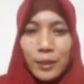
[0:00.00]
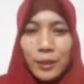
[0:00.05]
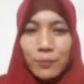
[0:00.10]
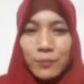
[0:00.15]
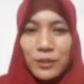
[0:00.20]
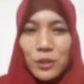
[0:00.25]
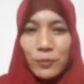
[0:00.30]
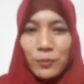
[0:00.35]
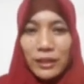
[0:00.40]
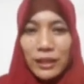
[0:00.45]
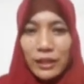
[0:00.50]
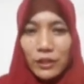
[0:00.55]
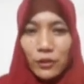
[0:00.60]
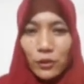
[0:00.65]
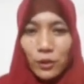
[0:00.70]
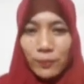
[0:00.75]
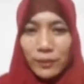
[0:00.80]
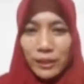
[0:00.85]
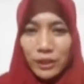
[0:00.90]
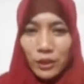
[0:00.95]

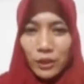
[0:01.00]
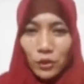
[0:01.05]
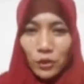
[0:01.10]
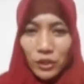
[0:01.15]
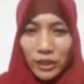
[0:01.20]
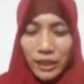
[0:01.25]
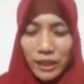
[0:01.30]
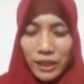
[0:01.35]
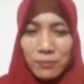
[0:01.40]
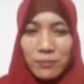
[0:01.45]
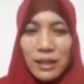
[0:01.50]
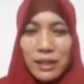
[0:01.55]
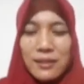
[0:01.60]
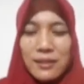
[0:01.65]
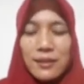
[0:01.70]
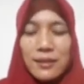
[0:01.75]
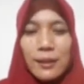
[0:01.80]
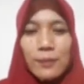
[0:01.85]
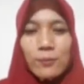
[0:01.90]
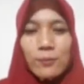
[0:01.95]
Bismillahirrahmanirrahim.
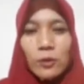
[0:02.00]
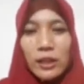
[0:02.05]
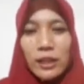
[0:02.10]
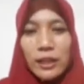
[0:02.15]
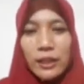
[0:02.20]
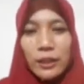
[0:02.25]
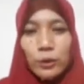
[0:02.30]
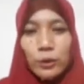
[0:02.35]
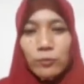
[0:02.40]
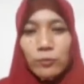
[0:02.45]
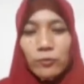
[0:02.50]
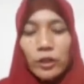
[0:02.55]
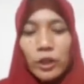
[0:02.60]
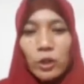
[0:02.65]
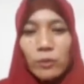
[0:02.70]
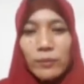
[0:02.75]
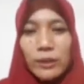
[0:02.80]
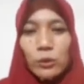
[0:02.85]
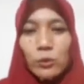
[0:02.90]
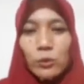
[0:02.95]
Assalamualaikum
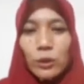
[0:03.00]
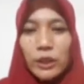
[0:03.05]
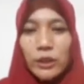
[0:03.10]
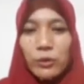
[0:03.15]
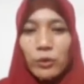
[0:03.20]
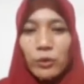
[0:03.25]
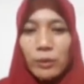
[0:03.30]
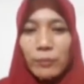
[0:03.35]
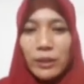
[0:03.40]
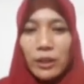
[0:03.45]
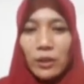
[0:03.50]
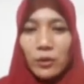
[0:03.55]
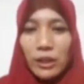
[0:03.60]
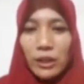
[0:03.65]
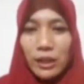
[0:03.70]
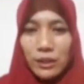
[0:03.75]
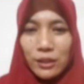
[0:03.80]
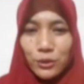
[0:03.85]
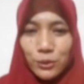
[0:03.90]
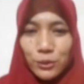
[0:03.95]
warahmatullahi
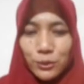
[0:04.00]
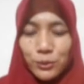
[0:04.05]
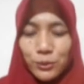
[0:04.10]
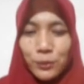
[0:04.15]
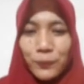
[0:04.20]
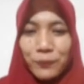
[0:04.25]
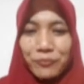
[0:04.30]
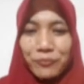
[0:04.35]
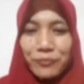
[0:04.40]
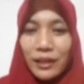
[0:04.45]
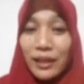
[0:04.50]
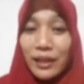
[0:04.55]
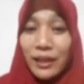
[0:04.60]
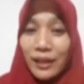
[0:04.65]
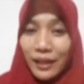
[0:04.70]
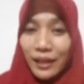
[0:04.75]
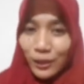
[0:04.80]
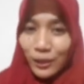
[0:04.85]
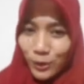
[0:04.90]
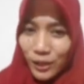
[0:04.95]
wabarakatuh.
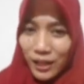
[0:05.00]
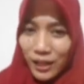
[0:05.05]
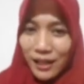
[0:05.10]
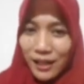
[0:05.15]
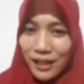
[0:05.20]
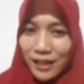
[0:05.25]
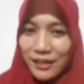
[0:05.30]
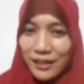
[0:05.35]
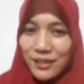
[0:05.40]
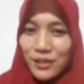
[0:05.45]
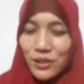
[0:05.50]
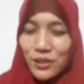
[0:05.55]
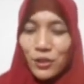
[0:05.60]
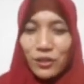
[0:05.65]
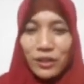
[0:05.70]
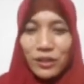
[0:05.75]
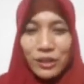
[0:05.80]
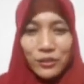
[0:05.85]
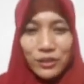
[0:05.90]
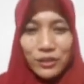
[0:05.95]
Hello guys,
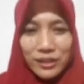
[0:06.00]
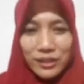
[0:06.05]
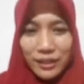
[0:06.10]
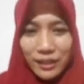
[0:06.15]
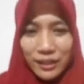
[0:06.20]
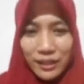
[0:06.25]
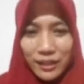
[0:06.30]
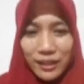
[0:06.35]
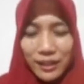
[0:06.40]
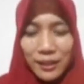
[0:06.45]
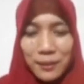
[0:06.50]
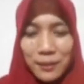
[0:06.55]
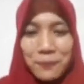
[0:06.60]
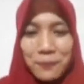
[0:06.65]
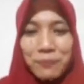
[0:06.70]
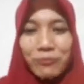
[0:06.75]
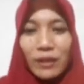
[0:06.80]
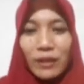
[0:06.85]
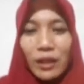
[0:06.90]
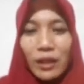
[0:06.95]
how are you today?
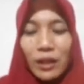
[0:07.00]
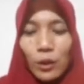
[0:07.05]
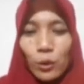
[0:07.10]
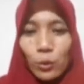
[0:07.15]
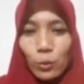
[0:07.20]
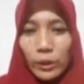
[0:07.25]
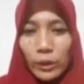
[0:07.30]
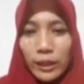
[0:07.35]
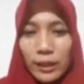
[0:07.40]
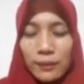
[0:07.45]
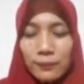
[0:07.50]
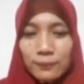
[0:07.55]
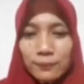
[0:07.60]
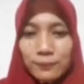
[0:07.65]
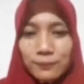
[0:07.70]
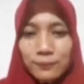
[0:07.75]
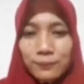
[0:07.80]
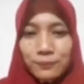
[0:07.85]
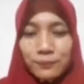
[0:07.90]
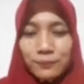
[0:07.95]
Well,
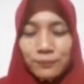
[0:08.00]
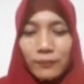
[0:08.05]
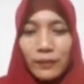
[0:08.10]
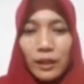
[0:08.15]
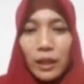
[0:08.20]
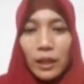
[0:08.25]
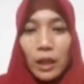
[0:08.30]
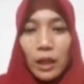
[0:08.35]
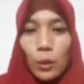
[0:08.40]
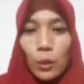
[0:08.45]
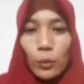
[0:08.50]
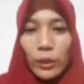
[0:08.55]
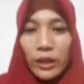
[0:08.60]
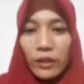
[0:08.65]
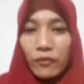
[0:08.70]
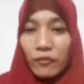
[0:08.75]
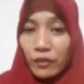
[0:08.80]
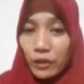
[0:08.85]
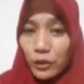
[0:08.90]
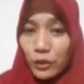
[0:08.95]

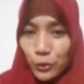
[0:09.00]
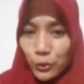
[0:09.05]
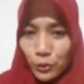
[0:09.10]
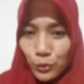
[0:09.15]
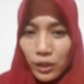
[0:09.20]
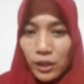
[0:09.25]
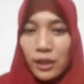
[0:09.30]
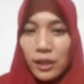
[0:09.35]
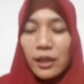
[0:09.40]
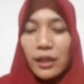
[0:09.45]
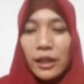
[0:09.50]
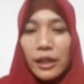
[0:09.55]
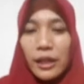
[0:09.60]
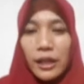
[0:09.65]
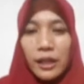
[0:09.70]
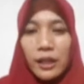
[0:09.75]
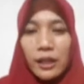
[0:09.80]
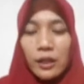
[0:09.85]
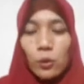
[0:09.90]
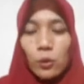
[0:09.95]
wherever you are
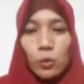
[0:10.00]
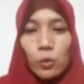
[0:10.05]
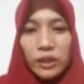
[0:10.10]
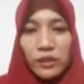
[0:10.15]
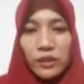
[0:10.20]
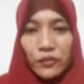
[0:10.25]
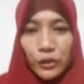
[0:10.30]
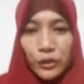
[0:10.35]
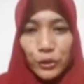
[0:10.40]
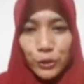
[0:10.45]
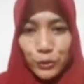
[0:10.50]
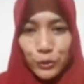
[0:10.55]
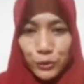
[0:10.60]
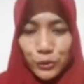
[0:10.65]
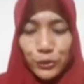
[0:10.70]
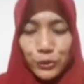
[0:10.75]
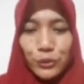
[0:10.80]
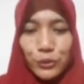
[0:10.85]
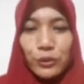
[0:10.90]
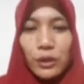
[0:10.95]
and whatever you
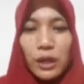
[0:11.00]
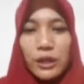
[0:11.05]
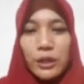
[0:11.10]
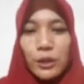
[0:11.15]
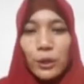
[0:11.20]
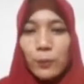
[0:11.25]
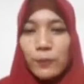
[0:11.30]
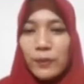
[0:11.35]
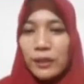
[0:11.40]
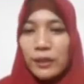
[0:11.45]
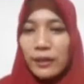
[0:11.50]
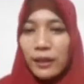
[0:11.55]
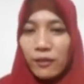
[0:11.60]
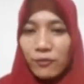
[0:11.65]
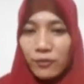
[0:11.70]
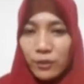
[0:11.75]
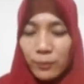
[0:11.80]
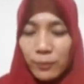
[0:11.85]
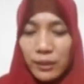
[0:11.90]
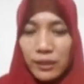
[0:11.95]
do, I hope that
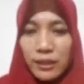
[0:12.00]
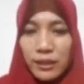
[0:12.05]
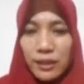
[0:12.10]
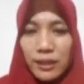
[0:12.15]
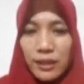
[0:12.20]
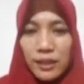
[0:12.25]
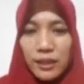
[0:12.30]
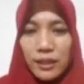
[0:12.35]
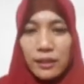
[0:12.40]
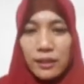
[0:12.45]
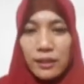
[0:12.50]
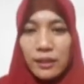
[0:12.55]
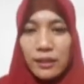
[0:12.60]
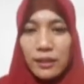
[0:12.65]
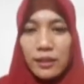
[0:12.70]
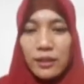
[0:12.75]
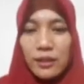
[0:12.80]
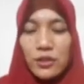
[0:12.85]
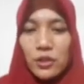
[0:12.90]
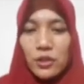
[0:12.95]
everybody here
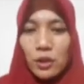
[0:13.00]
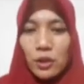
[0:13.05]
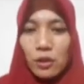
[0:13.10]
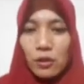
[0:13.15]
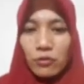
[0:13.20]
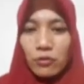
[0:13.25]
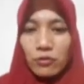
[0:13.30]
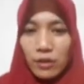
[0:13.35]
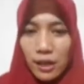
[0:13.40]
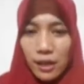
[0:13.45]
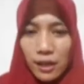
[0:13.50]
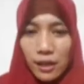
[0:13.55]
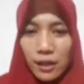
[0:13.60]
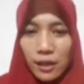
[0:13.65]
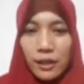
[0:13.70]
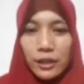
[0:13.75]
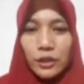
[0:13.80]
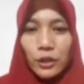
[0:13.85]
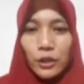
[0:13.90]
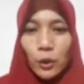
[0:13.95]
is
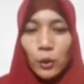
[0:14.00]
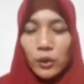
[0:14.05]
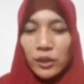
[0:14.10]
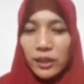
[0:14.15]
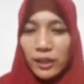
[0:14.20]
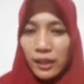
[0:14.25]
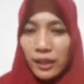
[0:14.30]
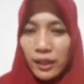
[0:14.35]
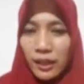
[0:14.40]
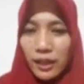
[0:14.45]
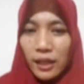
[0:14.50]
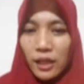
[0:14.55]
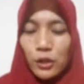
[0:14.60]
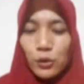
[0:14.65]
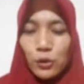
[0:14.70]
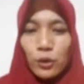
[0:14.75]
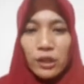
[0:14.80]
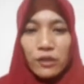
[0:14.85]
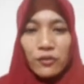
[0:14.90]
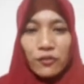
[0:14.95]
alright, okay,
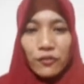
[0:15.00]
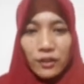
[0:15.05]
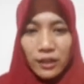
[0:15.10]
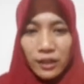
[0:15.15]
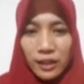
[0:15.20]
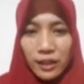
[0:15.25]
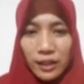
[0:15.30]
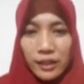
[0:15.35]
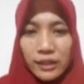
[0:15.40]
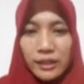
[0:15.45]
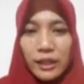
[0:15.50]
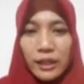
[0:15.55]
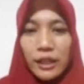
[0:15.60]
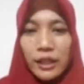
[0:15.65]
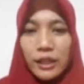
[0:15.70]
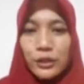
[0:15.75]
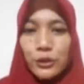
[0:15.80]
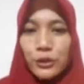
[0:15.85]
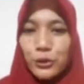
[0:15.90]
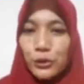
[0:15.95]
you are fine
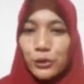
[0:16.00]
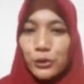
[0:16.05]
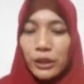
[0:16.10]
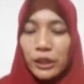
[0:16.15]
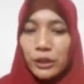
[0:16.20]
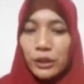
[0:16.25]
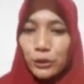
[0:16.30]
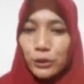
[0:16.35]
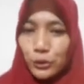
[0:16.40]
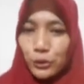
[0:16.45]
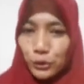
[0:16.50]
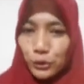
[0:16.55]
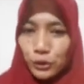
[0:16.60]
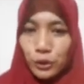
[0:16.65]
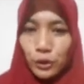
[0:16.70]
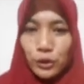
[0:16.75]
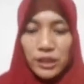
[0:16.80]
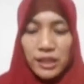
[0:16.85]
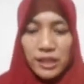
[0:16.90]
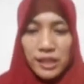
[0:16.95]
and good in good
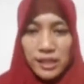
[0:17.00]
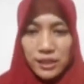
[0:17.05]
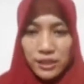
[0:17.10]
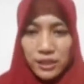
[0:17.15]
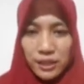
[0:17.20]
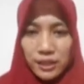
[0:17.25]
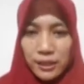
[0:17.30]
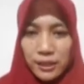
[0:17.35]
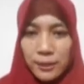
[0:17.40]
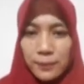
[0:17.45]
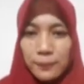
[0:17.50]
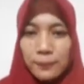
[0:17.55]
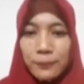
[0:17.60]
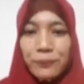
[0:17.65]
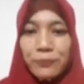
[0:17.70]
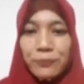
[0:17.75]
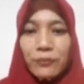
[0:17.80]
condition.